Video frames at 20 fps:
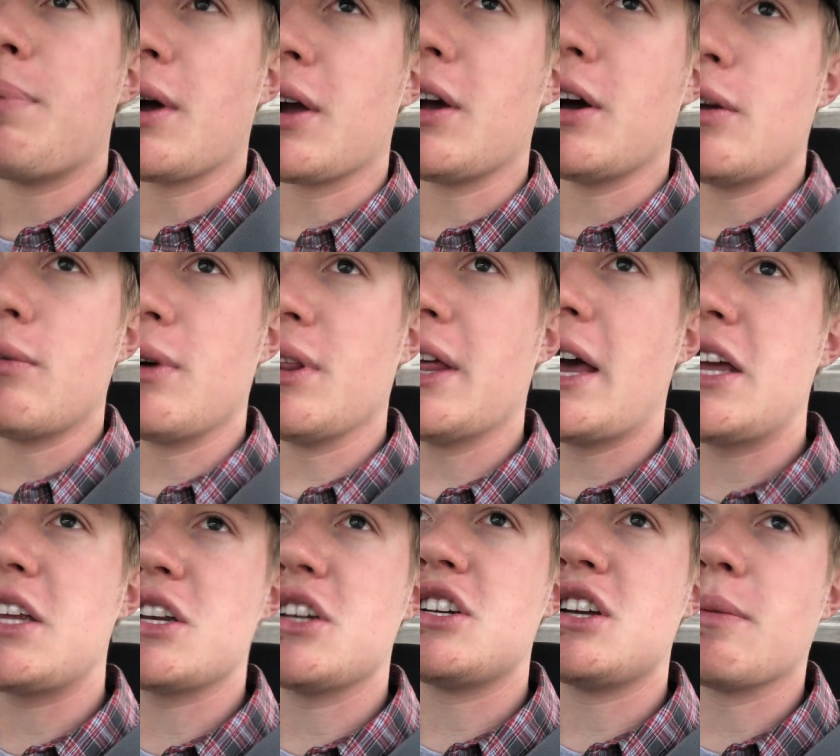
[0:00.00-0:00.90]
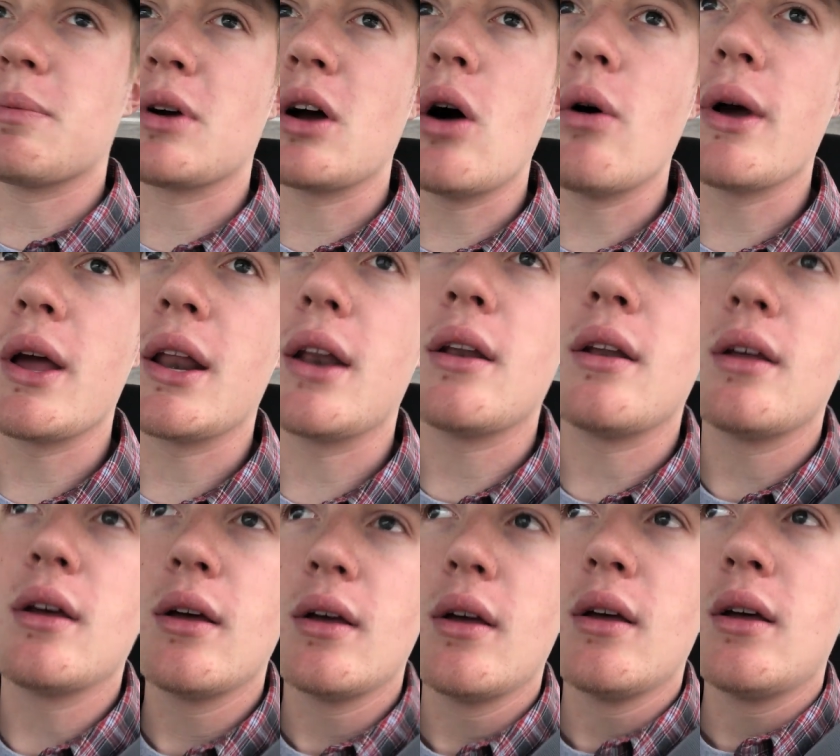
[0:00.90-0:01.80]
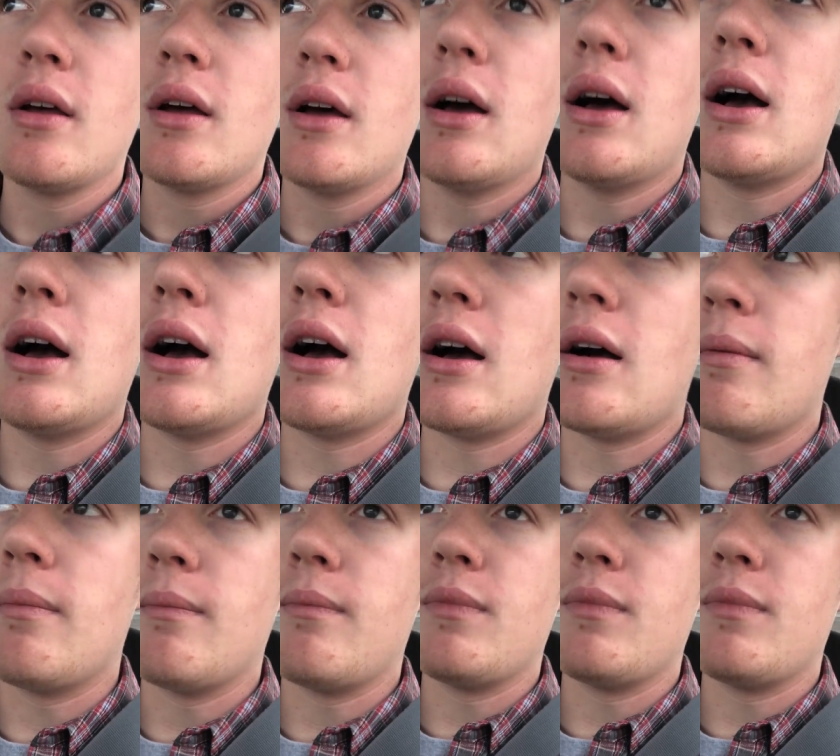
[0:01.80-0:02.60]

a good relationship going. Um,